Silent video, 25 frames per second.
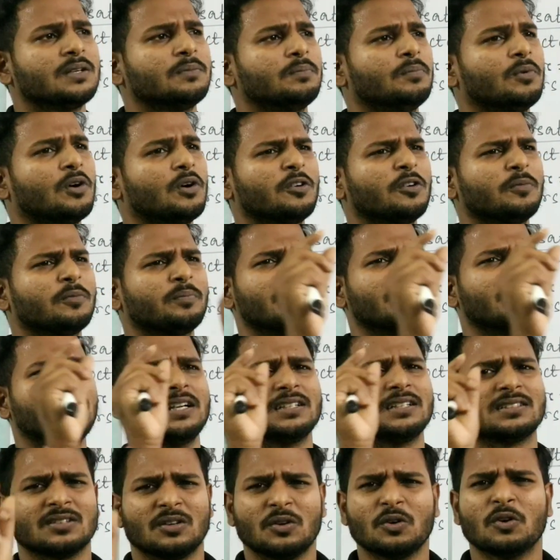the bond
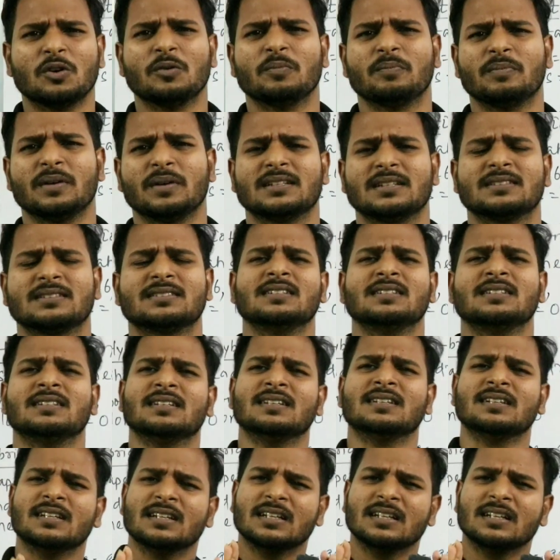pairs, lone pairs